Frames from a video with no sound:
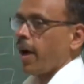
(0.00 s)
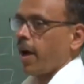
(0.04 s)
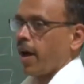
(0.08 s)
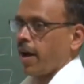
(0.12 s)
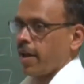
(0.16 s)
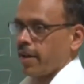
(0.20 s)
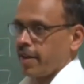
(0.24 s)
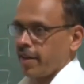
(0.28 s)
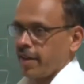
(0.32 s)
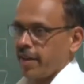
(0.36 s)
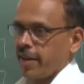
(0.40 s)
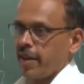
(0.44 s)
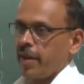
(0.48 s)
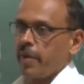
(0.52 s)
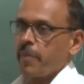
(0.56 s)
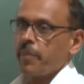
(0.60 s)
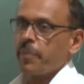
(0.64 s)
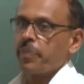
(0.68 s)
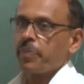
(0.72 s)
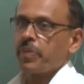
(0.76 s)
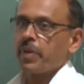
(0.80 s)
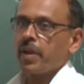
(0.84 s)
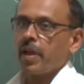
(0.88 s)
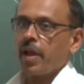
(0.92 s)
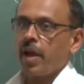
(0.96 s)
or uh,
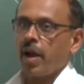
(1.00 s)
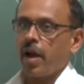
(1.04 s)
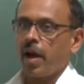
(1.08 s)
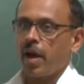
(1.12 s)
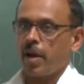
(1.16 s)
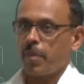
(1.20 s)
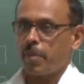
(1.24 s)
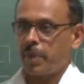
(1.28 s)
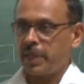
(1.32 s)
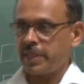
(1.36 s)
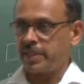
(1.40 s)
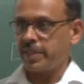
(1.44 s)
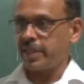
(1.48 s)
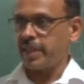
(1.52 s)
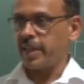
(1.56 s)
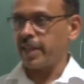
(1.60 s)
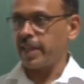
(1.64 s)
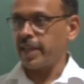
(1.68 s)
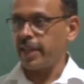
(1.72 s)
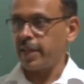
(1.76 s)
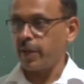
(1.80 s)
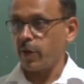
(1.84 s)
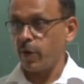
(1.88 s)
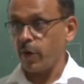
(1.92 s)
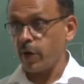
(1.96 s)
or
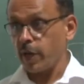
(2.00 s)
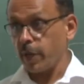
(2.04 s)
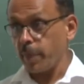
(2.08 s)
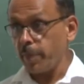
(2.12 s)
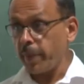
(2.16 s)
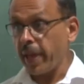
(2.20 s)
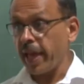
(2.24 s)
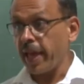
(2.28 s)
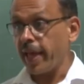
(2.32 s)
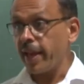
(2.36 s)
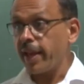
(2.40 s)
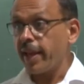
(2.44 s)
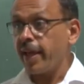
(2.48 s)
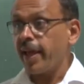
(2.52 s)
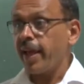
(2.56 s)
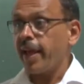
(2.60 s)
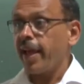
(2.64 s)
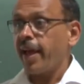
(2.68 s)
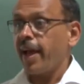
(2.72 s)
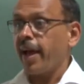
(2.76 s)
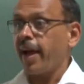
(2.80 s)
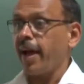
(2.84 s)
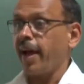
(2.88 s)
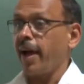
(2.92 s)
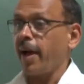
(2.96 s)
basically node repair
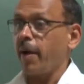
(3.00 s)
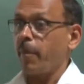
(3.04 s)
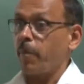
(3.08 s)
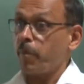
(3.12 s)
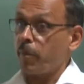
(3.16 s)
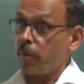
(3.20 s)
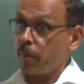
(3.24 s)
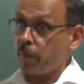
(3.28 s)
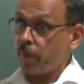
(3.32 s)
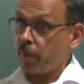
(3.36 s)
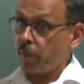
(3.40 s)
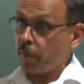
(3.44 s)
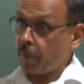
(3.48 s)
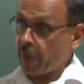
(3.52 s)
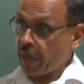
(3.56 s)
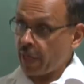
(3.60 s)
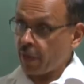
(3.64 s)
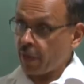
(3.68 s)
uh, by